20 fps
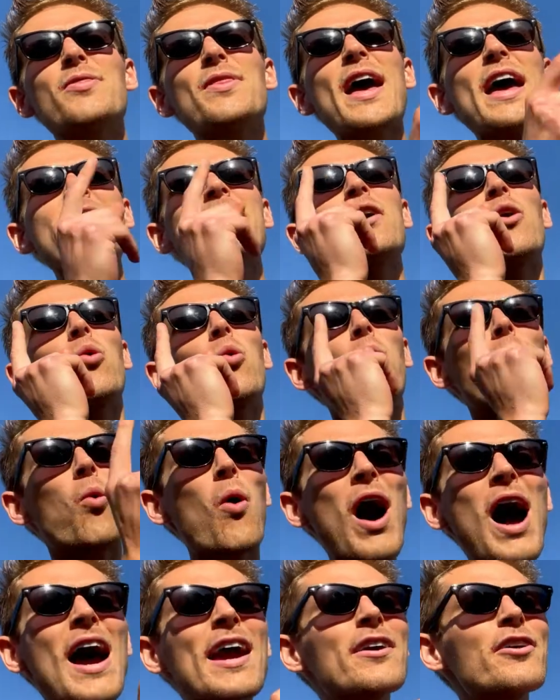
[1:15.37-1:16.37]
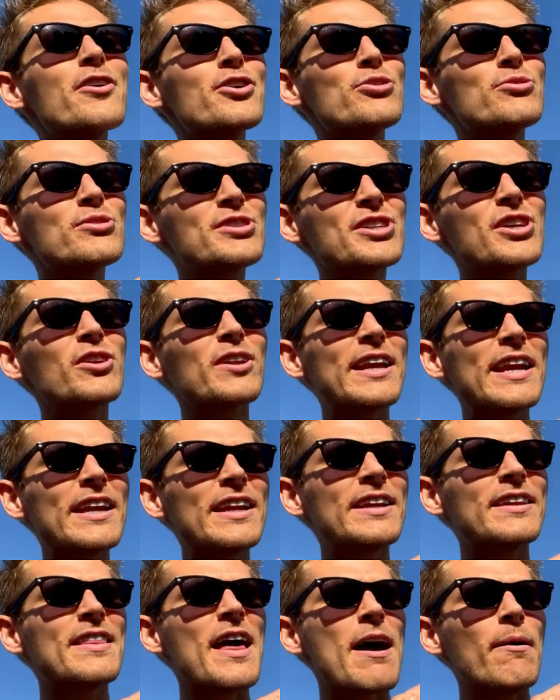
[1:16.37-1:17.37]
Then why are you still
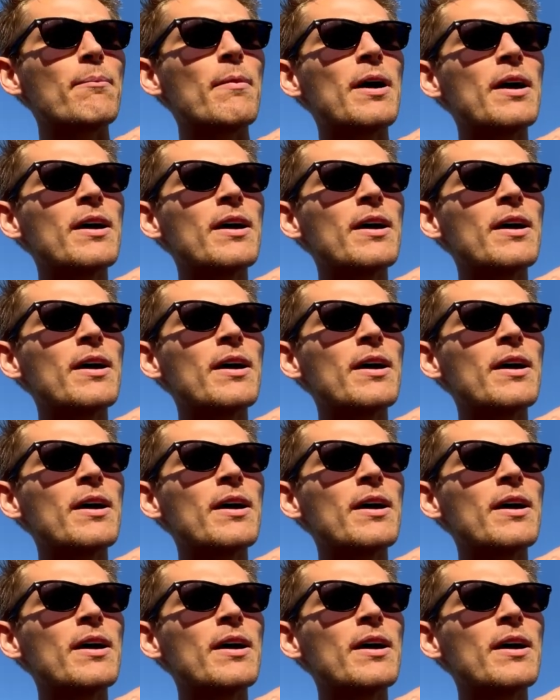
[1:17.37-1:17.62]
eating them?